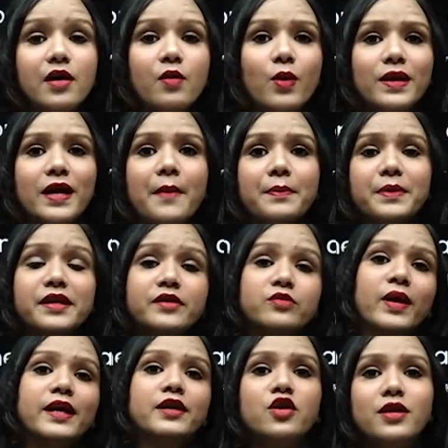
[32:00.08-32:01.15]
What happened, it
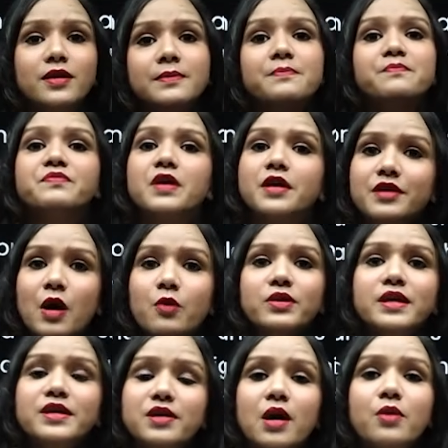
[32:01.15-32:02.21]
went on round
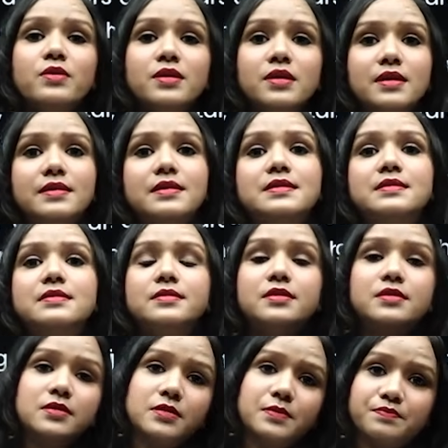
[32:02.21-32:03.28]
and round.
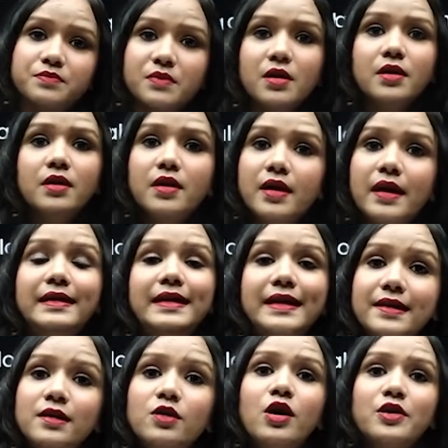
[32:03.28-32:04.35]
The
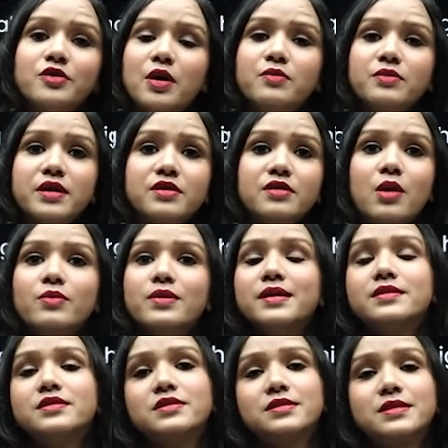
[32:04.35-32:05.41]
needle got round
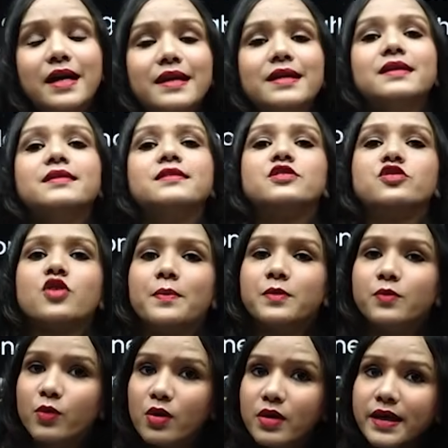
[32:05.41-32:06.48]
and suddenly it stopped
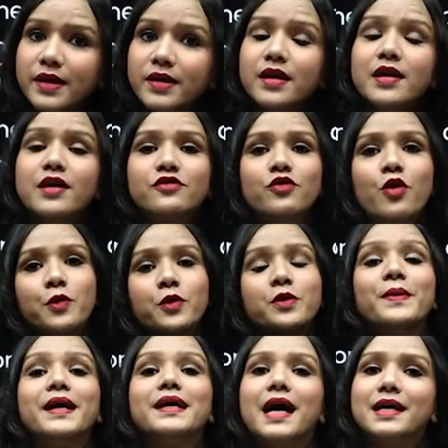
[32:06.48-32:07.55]
working, followed
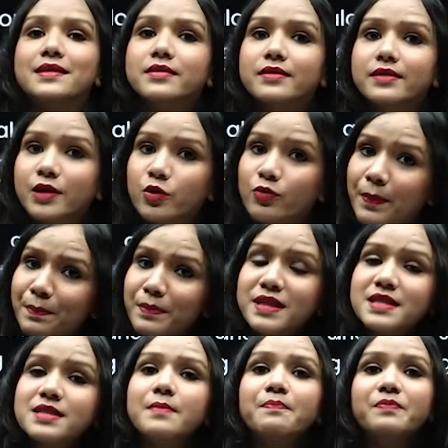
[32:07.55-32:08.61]
by other
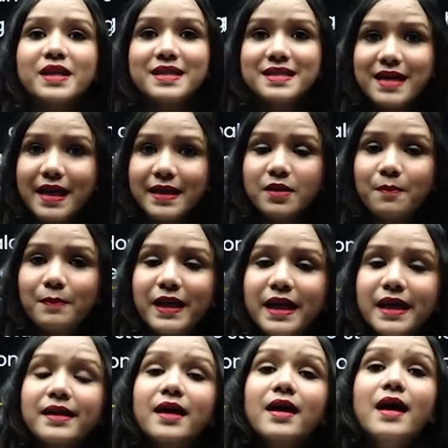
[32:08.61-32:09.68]
equipments inside the
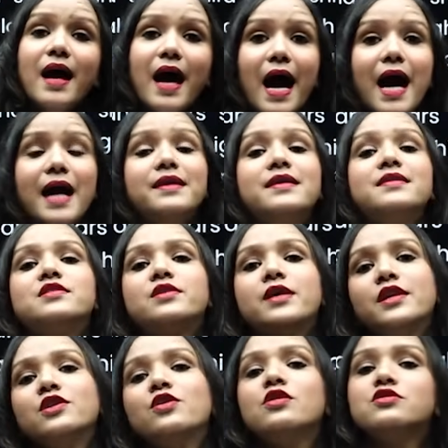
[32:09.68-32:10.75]
plane, and his
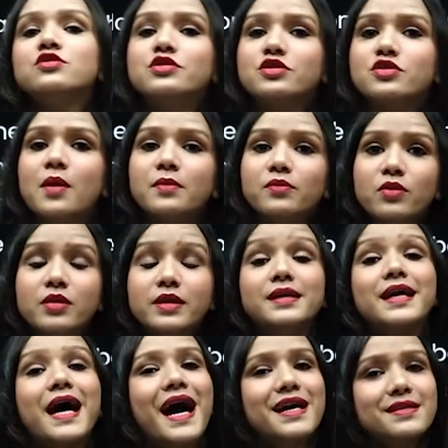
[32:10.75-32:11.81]
radio also stopped working,
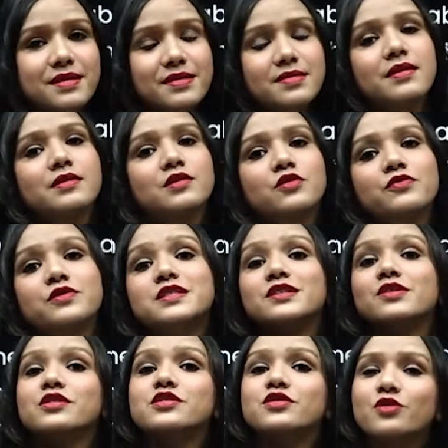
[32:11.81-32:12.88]
as a result of which he
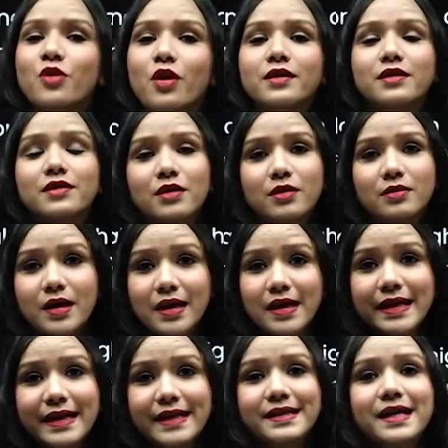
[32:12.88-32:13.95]
also got
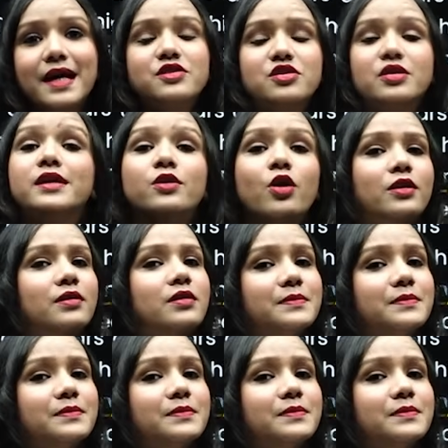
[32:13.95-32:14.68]
in touch. He got